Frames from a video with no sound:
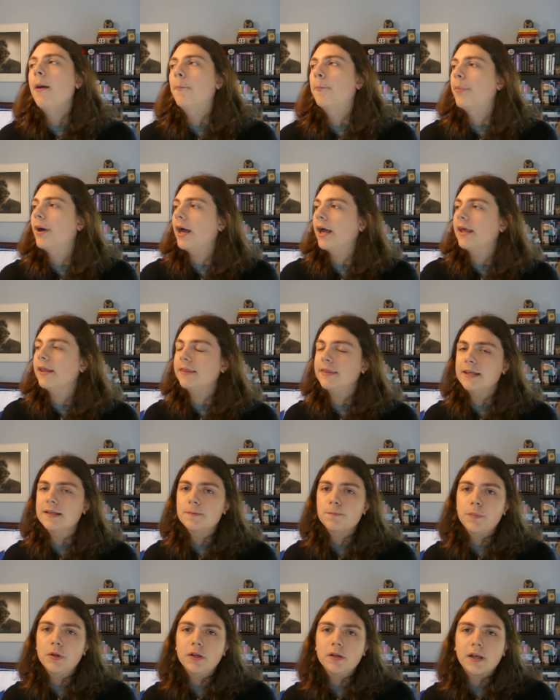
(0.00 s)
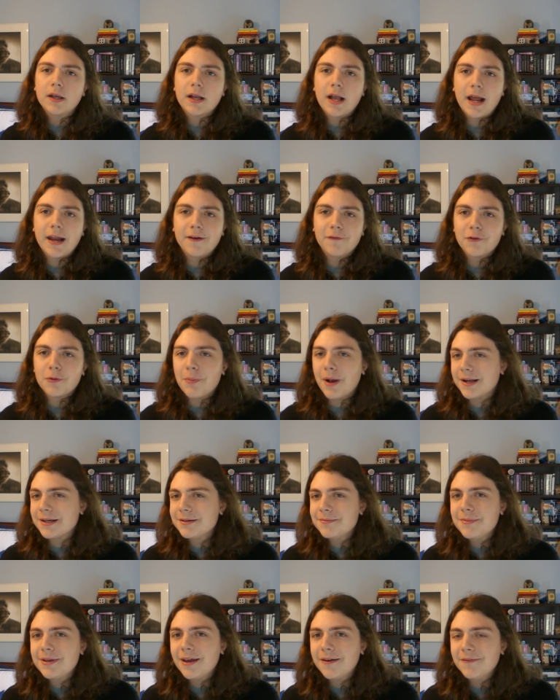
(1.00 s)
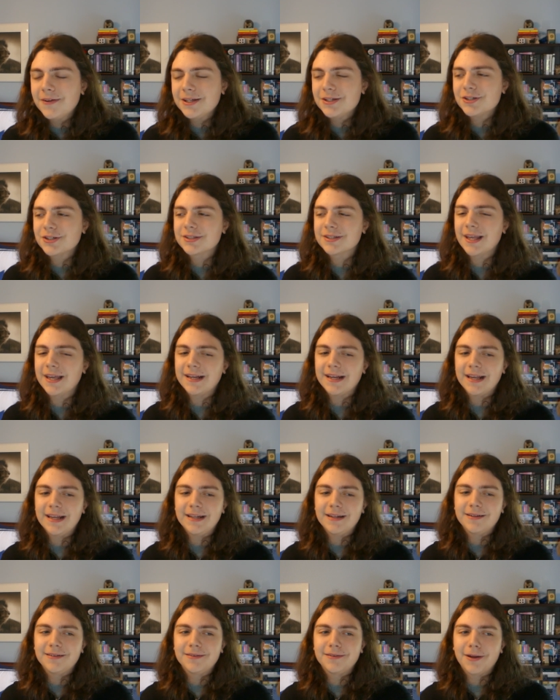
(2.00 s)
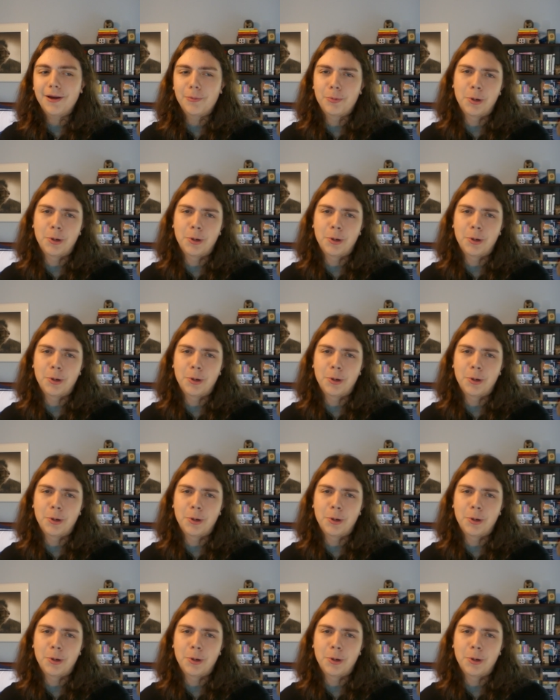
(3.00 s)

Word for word: But this book kind of reminded me of it, just like in a